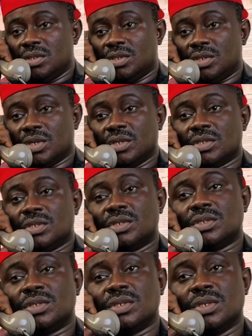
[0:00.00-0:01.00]

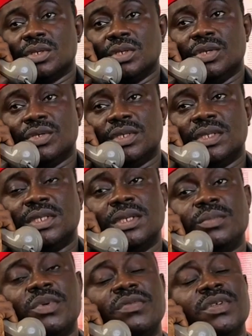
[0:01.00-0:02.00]
Just use the
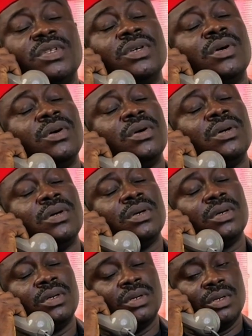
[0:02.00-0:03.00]
tip of the tongue
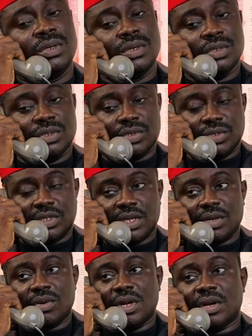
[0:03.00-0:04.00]
to
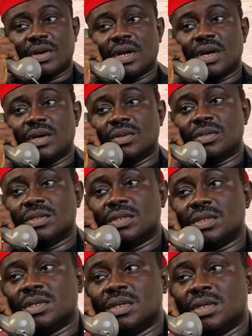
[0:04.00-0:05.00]
circle around
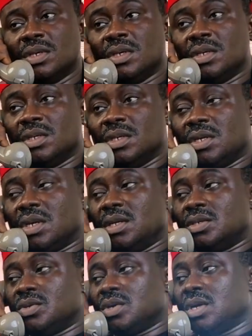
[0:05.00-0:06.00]
the
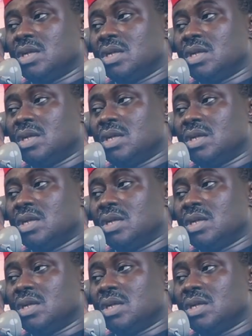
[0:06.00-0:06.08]
clito